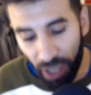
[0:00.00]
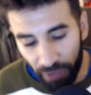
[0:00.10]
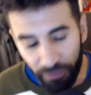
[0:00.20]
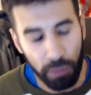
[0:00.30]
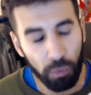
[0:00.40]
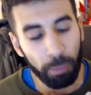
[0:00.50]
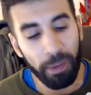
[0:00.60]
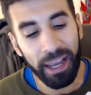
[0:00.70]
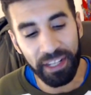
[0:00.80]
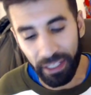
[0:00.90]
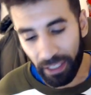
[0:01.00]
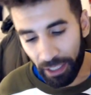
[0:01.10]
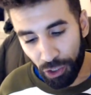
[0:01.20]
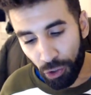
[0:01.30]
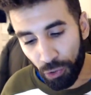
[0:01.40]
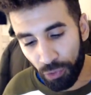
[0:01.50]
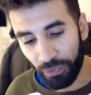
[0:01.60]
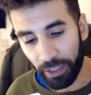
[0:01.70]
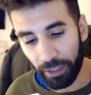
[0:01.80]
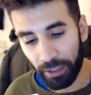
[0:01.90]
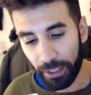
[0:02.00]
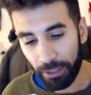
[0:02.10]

enough, he will panic and just hoof it.